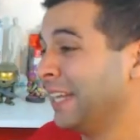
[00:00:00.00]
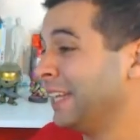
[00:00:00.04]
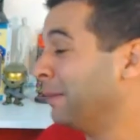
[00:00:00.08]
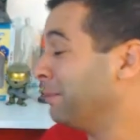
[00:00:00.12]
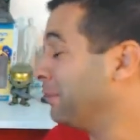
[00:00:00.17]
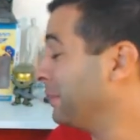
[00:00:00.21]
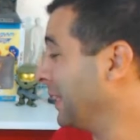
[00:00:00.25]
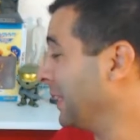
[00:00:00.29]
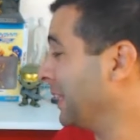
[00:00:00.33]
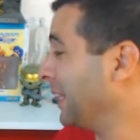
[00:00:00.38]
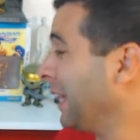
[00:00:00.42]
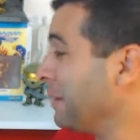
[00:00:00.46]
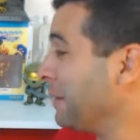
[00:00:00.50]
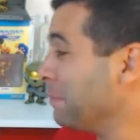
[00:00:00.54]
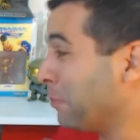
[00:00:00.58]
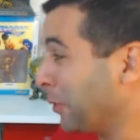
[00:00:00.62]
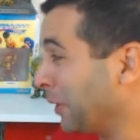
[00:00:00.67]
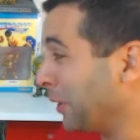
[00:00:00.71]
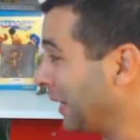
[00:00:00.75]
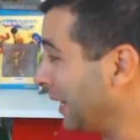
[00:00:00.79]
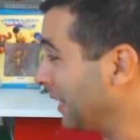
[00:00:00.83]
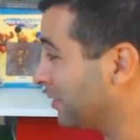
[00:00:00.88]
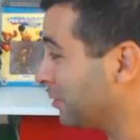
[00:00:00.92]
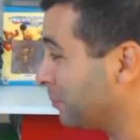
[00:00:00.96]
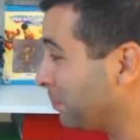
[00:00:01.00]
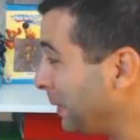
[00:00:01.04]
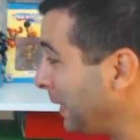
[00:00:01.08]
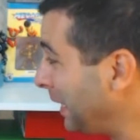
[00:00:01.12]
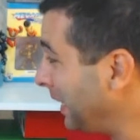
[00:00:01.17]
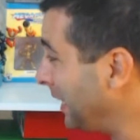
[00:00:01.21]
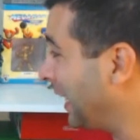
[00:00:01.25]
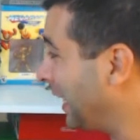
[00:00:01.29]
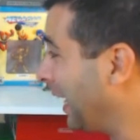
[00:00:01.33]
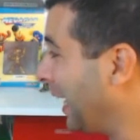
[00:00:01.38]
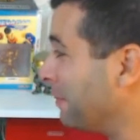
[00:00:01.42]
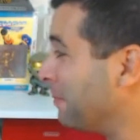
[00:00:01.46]
and then when the Game Boy S
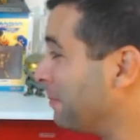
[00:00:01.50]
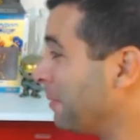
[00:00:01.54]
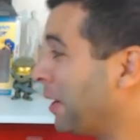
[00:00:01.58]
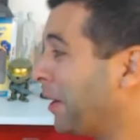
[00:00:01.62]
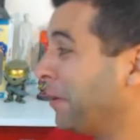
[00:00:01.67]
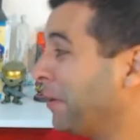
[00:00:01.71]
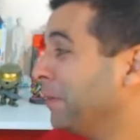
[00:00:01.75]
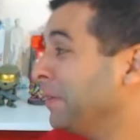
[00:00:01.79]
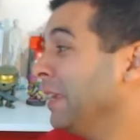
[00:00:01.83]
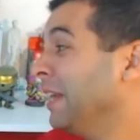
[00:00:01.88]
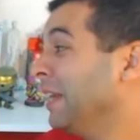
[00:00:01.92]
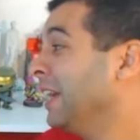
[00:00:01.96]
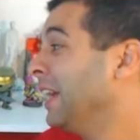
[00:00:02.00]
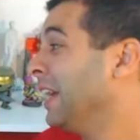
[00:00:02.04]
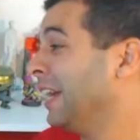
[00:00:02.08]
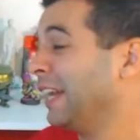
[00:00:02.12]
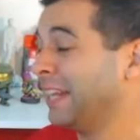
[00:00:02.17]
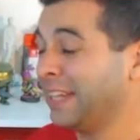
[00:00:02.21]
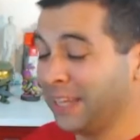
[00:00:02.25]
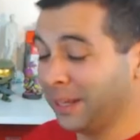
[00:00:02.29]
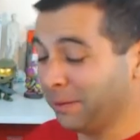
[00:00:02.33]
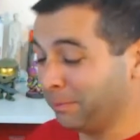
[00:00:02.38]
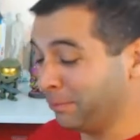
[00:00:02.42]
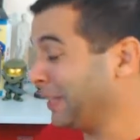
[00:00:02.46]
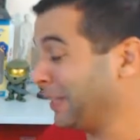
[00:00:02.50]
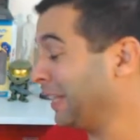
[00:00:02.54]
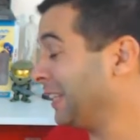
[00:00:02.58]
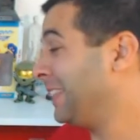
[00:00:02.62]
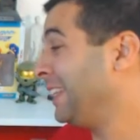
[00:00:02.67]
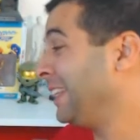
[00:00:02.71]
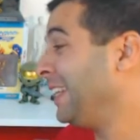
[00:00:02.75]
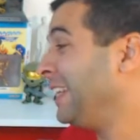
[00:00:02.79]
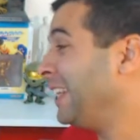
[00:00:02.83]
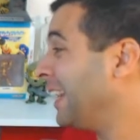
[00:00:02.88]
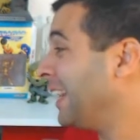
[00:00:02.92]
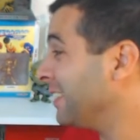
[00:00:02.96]
P came out, and then when the
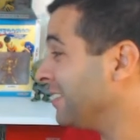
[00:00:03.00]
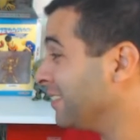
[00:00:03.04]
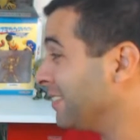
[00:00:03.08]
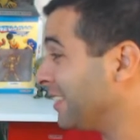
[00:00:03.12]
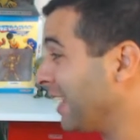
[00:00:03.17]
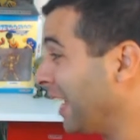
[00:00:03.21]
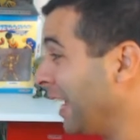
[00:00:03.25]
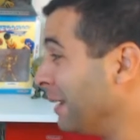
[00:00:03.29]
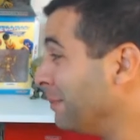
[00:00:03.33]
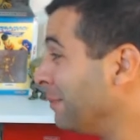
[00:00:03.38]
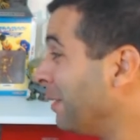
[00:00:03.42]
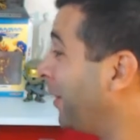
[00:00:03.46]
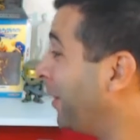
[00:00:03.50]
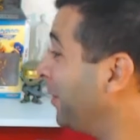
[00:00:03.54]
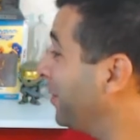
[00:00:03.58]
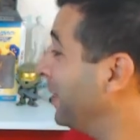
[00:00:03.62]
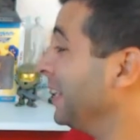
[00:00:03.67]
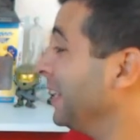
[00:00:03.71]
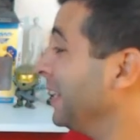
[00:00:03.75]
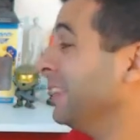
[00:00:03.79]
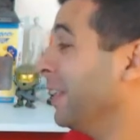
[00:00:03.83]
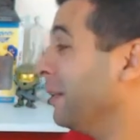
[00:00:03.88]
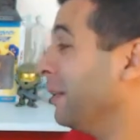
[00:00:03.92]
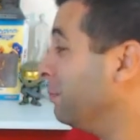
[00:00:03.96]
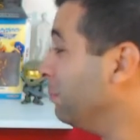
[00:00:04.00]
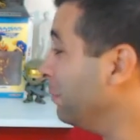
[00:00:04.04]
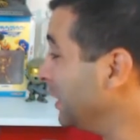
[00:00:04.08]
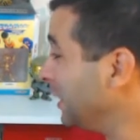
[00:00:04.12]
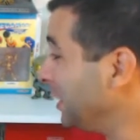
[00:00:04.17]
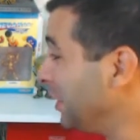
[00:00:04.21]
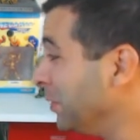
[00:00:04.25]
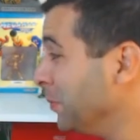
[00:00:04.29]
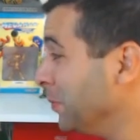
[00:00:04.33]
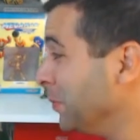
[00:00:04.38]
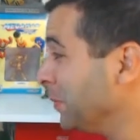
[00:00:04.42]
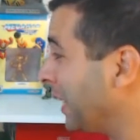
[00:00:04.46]
D S came out, and then
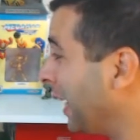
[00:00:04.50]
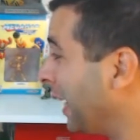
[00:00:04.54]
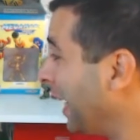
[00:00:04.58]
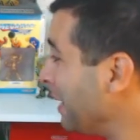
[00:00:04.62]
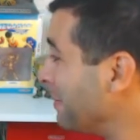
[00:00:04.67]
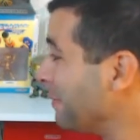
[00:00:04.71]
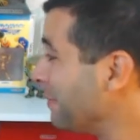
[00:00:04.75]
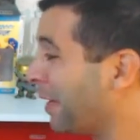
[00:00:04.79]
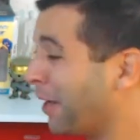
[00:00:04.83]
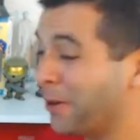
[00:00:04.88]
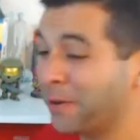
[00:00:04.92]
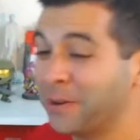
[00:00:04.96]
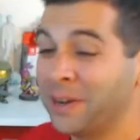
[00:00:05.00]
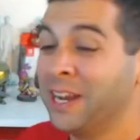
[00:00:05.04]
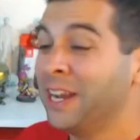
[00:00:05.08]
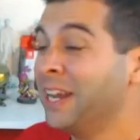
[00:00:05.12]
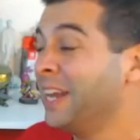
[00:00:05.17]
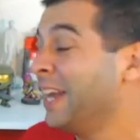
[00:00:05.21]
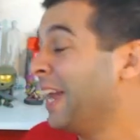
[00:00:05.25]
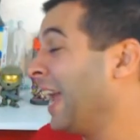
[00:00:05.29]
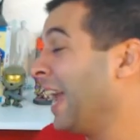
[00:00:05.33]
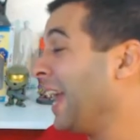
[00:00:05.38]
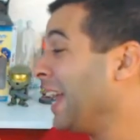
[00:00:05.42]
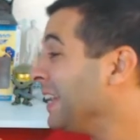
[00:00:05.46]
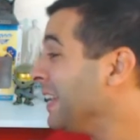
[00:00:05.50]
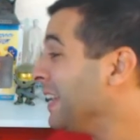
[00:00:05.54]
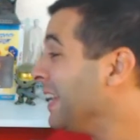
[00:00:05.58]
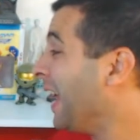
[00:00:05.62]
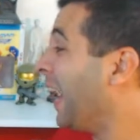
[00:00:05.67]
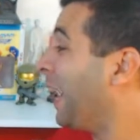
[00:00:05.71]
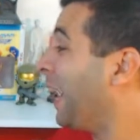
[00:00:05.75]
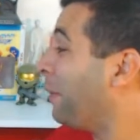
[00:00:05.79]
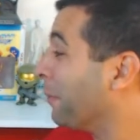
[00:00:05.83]
when you came out, and